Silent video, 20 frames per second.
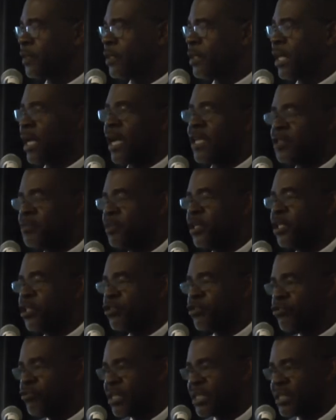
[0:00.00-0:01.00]
there has been
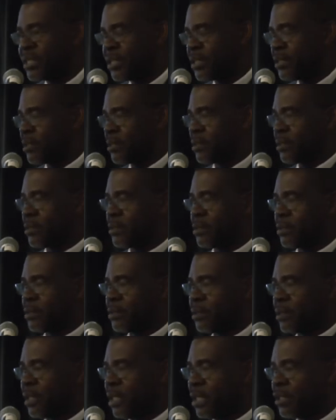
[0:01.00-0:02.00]
increases
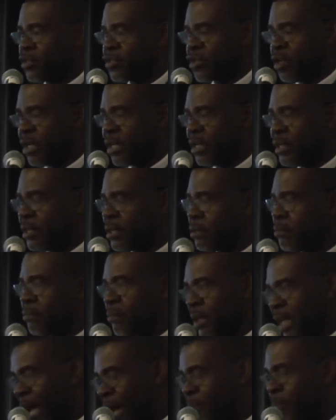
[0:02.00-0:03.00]
in soil,
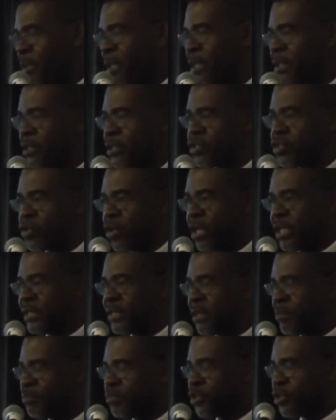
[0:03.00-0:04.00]
in ambient and soil
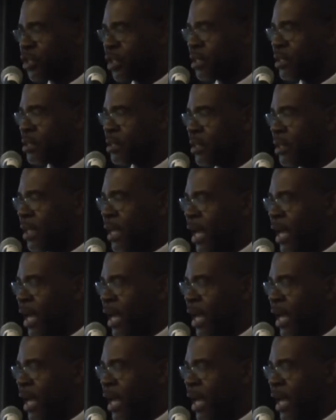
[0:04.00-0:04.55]
temperatures,